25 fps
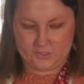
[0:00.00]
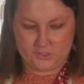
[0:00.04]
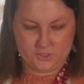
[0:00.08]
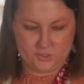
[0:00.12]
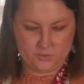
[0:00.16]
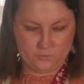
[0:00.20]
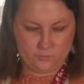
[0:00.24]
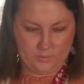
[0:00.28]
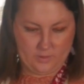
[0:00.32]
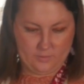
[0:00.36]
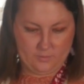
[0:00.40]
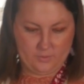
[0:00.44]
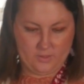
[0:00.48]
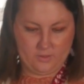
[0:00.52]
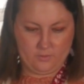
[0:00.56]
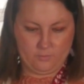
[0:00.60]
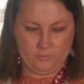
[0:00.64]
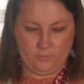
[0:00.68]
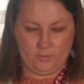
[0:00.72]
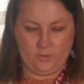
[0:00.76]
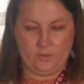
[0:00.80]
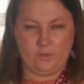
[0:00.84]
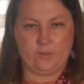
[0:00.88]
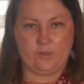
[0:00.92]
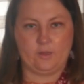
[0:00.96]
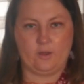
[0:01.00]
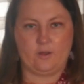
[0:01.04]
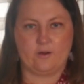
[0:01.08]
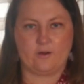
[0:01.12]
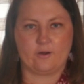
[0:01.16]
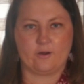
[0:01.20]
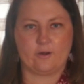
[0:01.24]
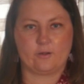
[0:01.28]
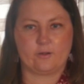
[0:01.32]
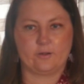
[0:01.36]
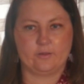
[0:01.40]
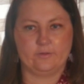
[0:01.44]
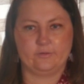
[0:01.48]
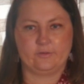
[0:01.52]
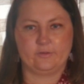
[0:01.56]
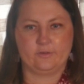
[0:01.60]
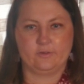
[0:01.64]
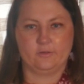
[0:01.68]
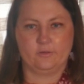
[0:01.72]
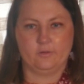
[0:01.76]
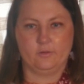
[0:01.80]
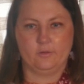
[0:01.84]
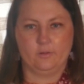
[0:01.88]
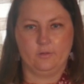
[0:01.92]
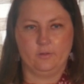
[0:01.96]
Just whip it really hard
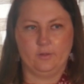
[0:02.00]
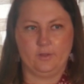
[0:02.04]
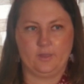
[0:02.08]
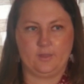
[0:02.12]
until